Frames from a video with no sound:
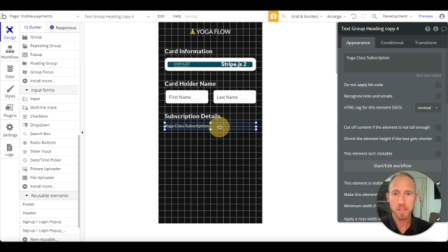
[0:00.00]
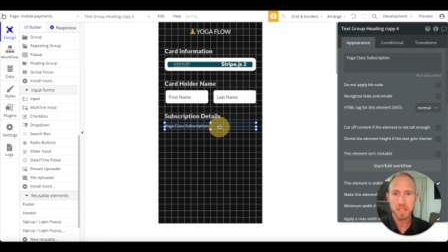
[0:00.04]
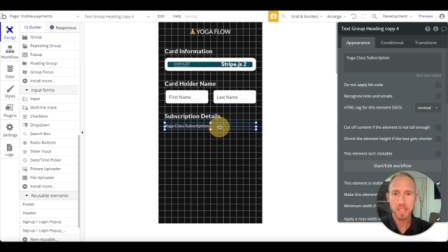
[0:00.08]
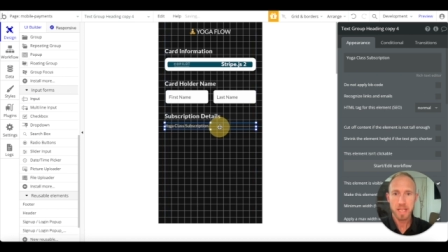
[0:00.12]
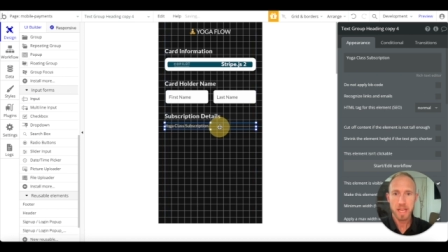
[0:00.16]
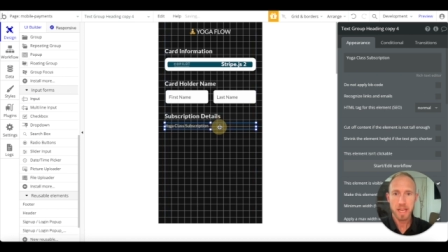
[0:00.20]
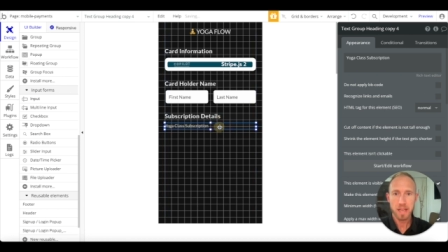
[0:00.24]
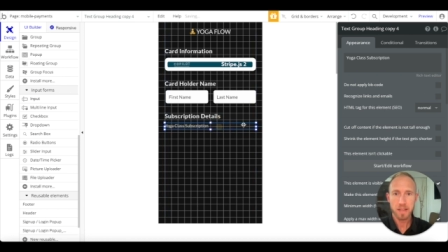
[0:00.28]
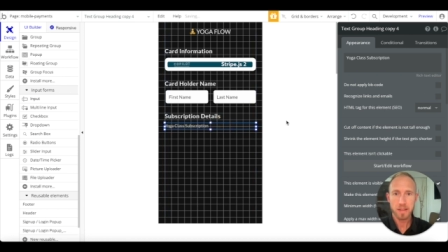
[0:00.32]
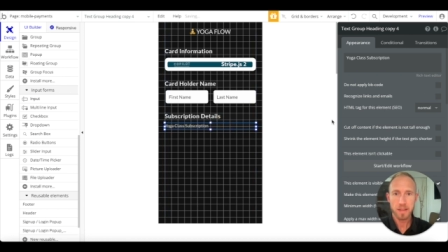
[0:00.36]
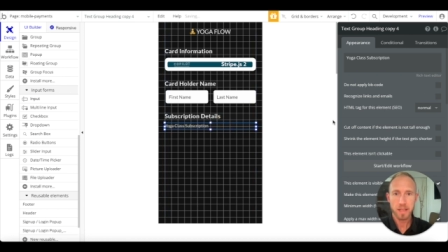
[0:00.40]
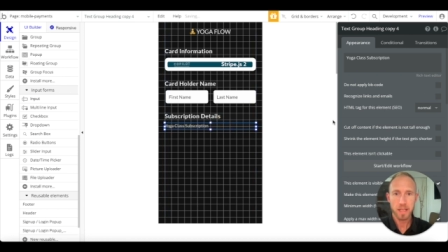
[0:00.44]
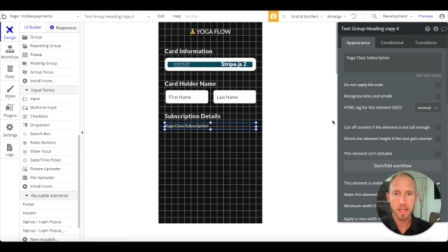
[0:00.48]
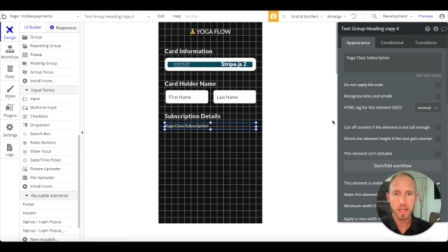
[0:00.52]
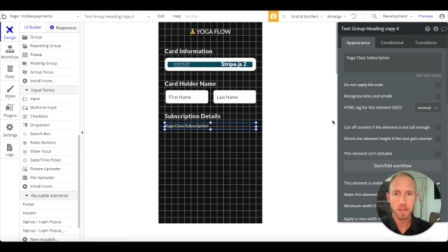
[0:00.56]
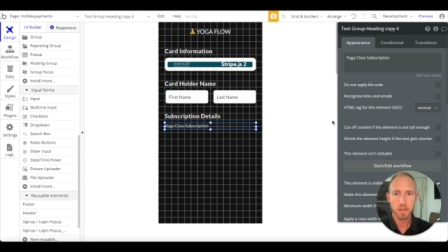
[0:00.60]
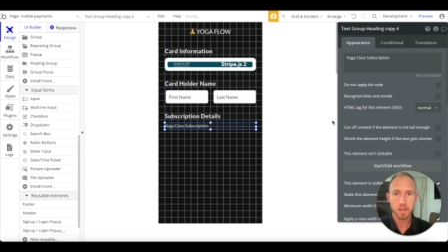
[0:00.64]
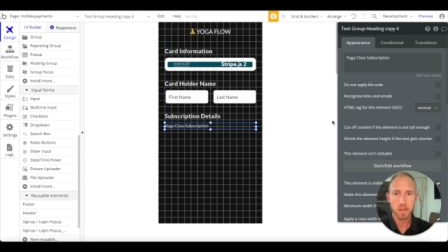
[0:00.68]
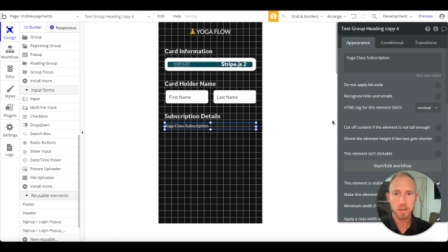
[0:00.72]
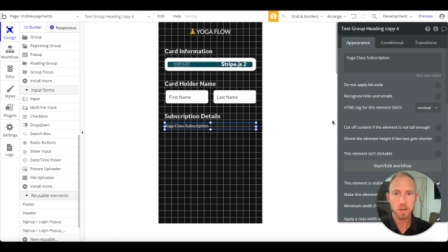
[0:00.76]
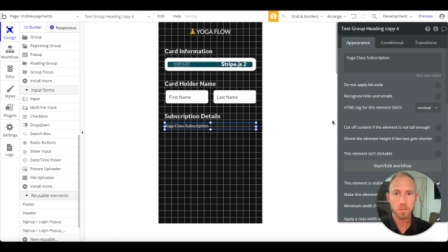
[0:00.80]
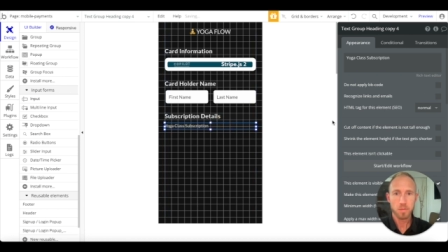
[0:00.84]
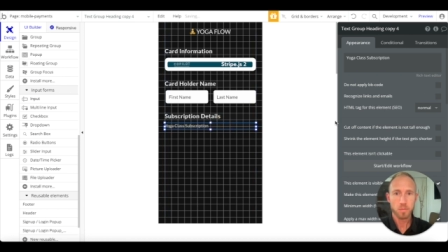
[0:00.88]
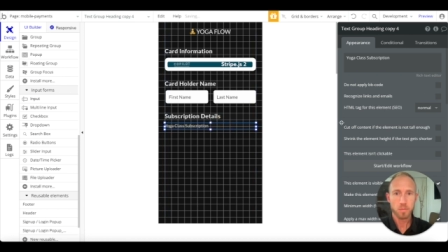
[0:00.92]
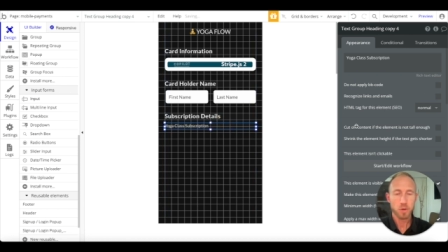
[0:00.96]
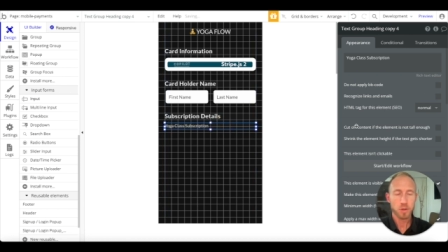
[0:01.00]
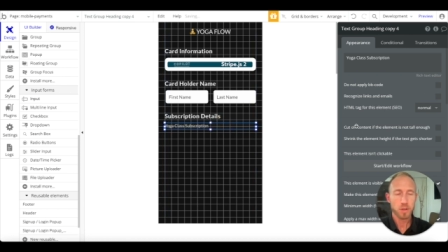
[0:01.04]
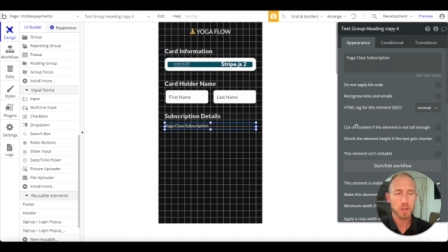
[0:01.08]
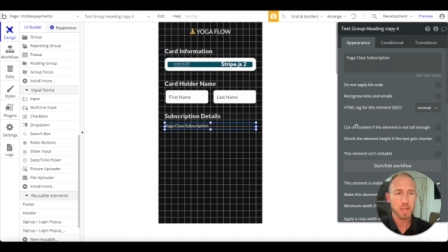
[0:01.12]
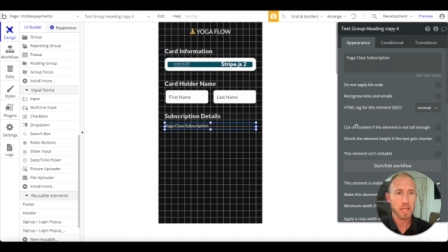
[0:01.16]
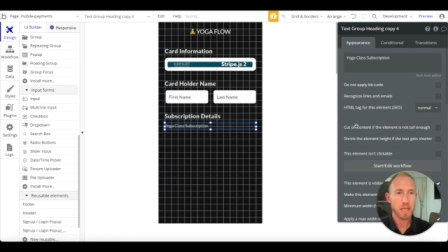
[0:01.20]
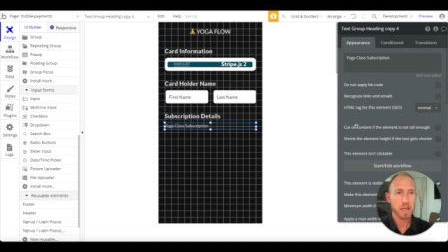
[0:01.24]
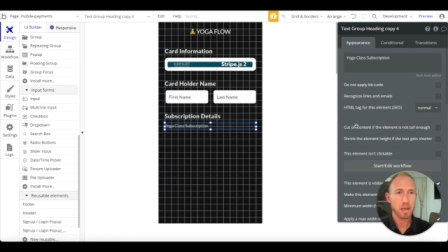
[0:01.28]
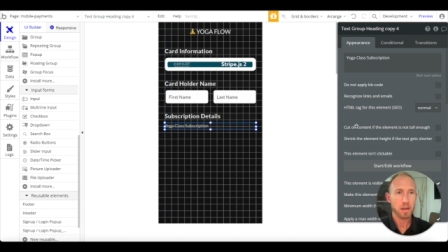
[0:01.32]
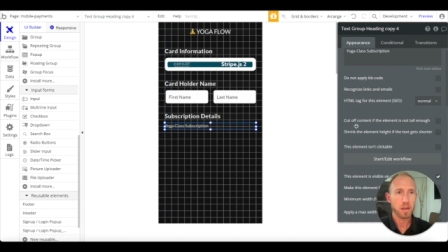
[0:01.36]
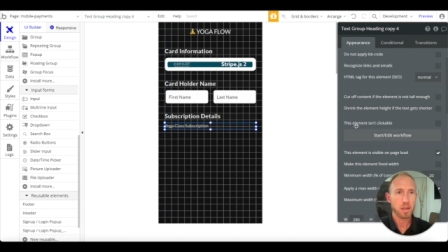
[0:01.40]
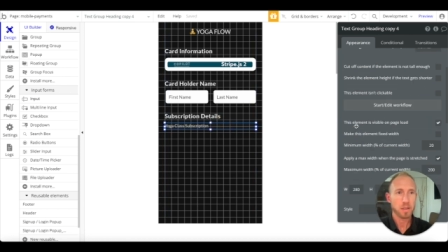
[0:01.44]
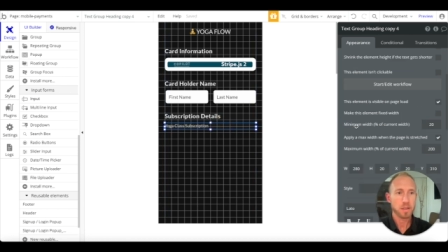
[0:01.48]
exact thing, put
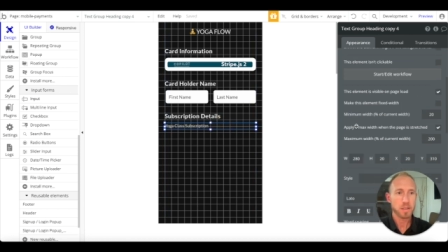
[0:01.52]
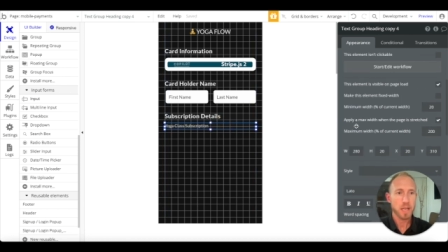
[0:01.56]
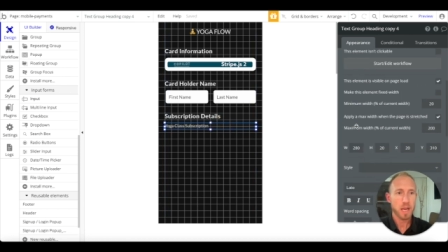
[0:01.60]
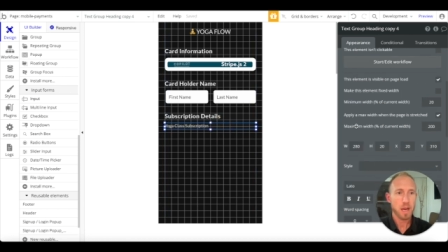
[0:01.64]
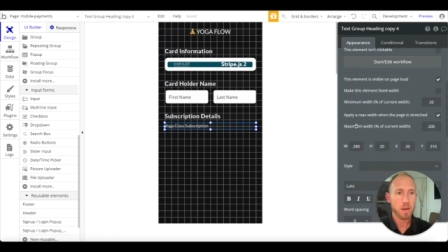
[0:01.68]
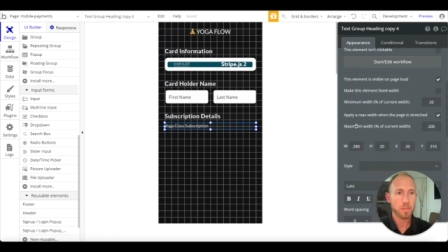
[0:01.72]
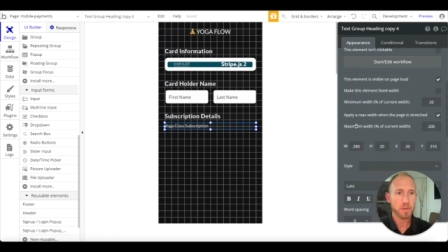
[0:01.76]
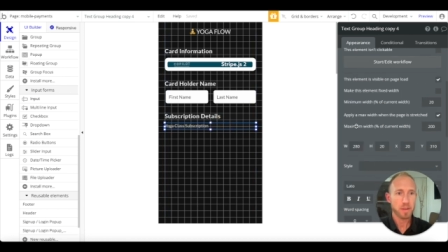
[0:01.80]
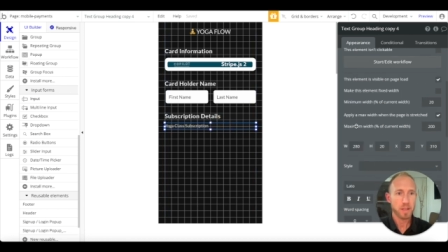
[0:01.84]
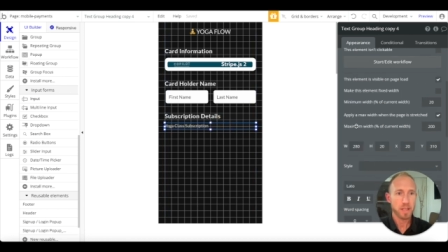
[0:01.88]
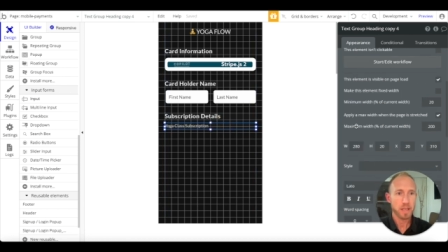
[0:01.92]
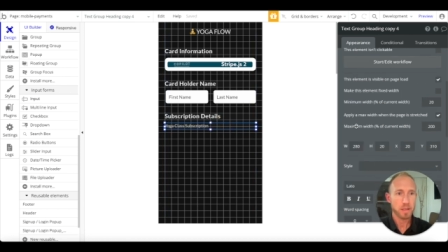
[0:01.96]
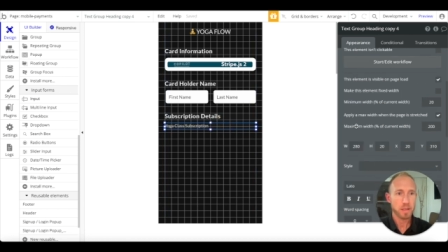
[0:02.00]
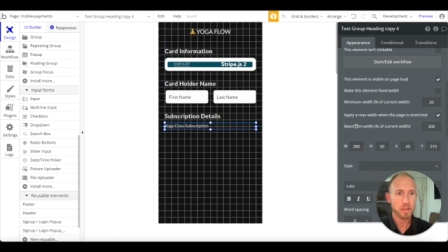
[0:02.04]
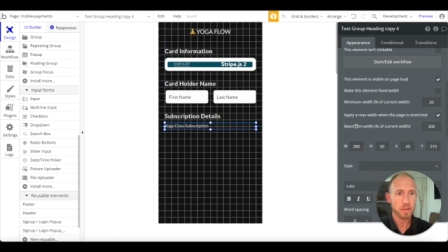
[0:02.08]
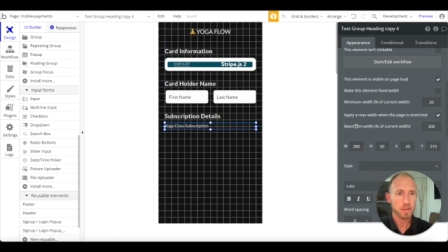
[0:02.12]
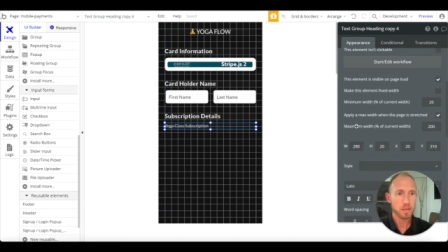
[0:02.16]
that on top of there,